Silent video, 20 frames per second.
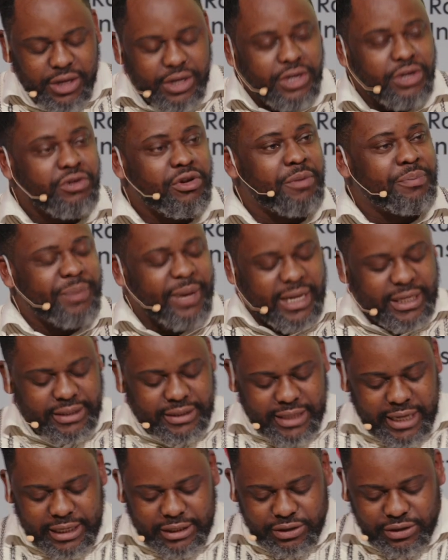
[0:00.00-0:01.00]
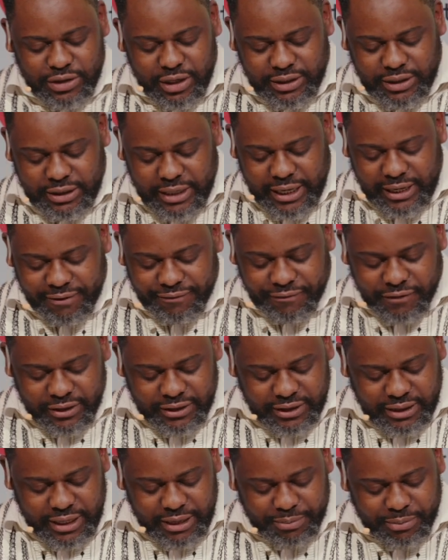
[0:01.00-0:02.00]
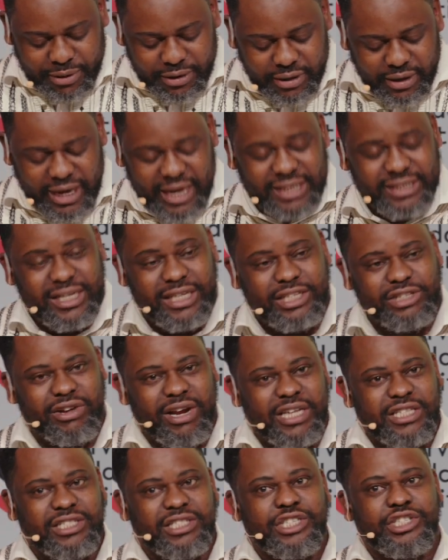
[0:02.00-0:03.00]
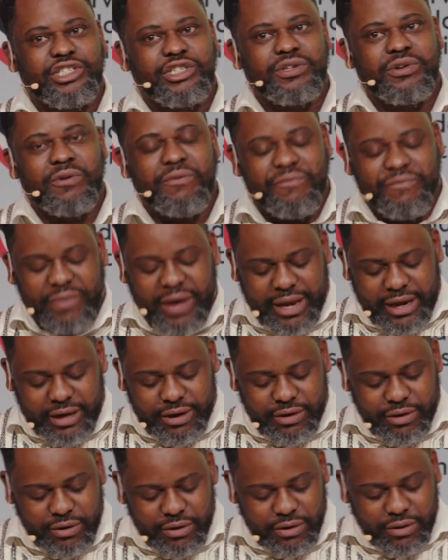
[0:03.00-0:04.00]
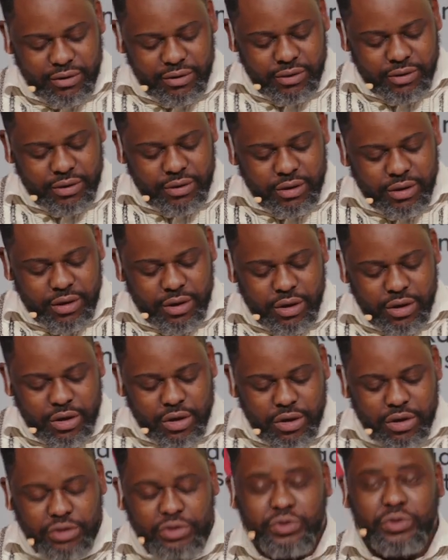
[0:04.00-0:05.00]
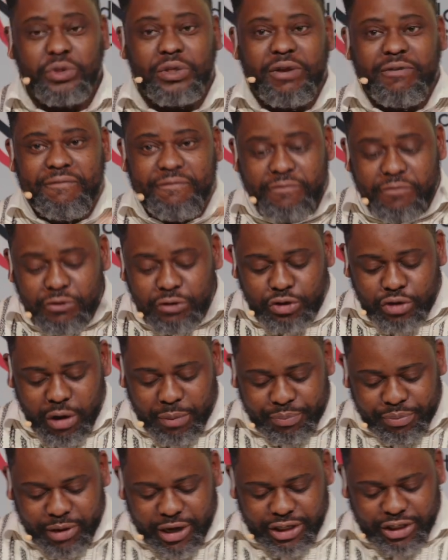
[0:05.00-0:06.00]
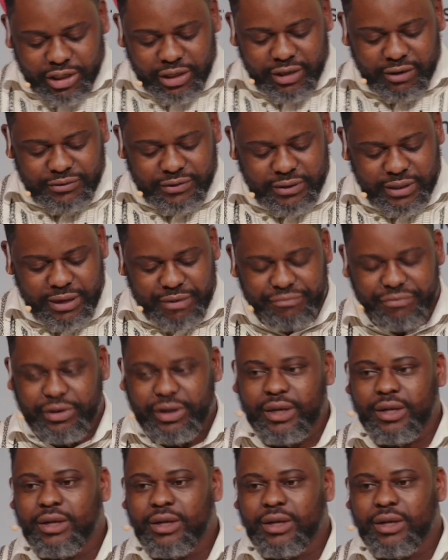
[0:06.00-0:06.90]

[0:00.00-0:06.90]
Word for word: European states sustained forced labor as a transitional vehicle to the full suppression of slavery.